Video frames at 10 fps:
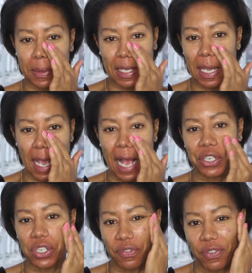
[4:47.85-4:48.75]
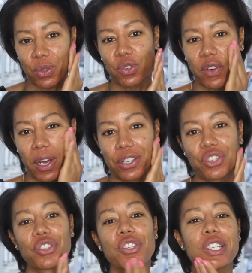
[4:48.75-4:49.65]
it actually feels fine to
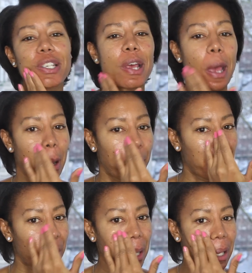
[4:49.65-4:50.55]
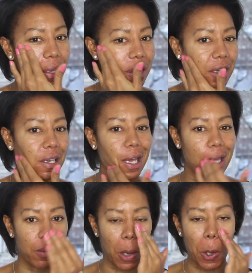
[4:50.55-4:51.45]
just put a thin
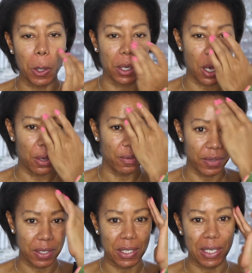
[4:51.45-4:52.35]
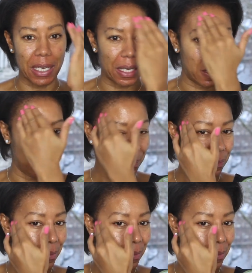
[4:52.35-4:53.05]
layer on over the skin,